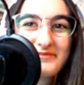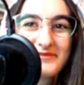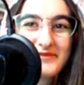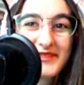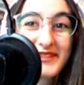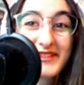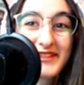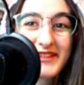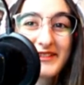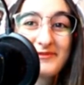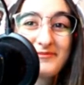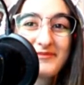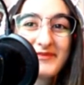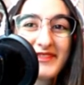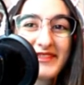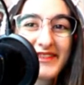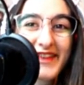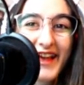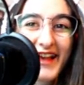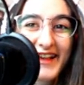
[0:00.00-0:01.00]

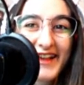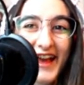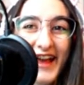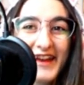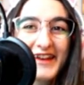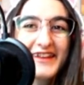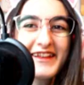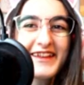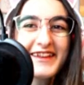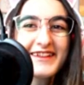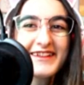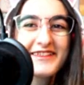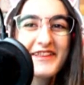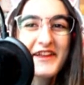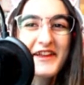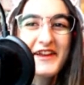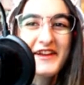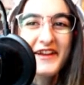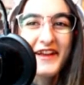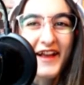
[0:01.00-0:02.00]
Sims, I kind of get
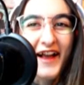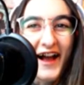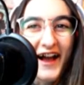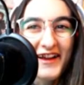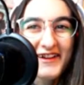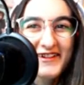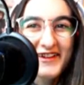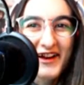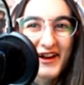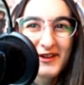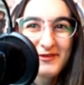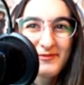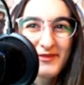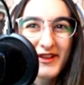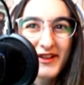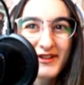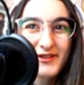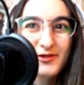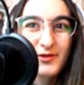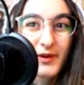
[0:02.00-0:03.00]
like a god
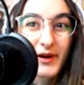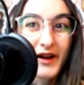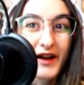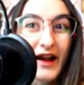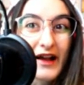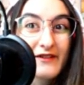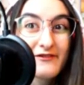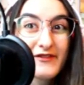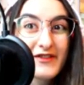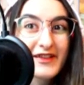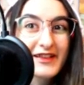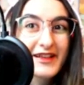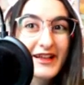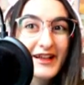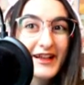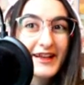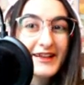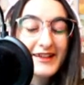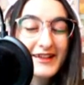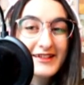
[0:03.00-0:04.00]
complex where I feel
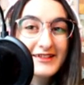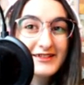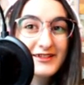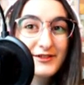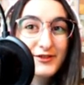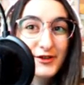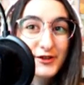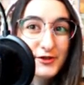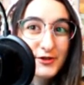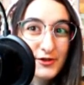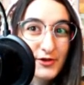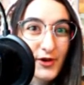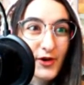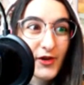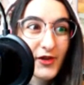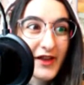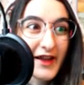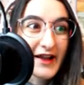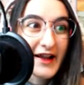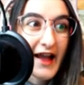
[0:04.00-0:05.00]
like I need to
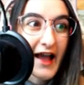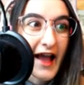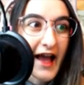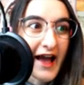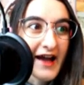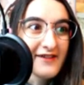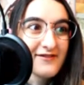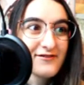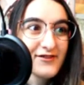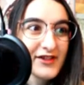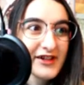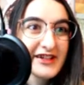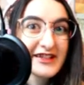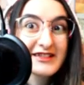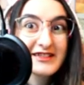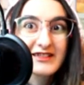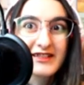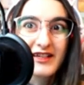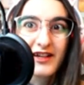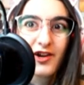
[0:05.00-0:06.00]
control like every
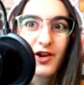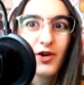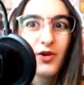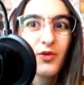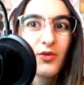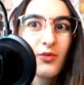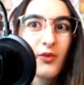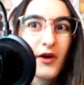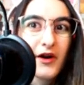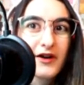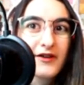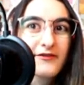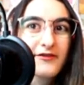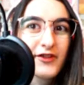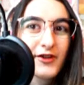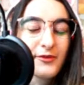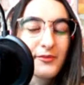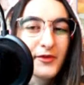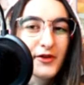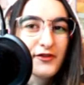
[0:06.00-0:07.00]
single one of
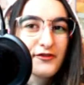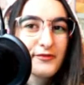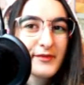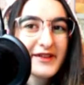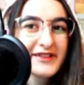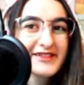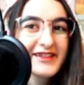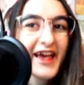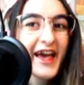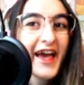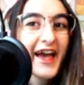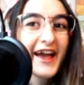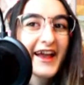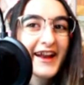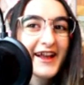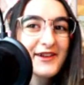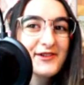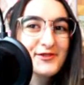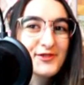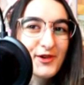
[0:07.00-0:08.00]
their movements, and
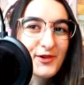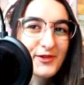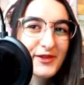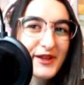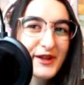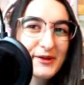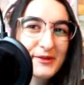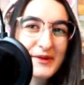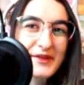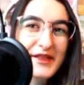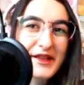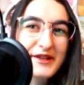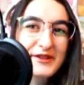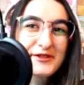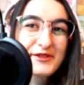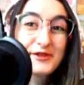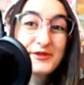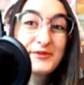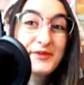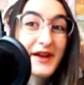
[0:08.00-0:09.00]
I don't like when they
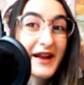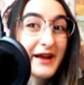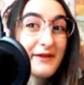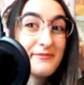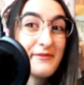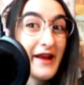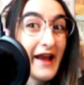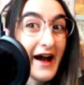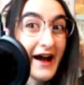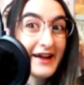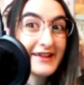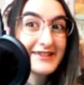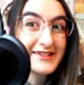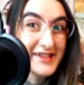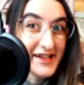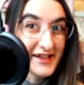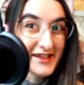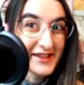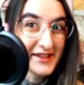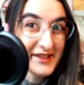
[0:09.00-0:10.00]
do what I'm not
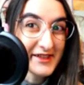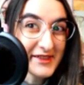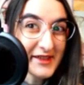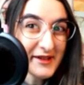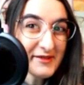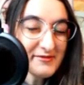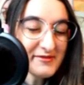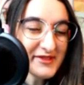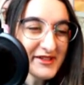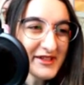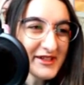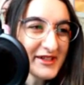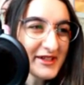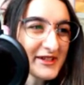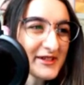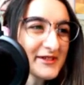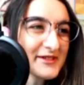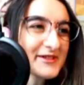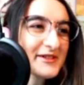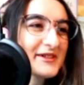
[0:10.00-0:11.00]
telling them to
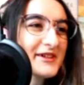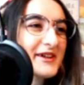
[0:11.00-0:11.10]
do.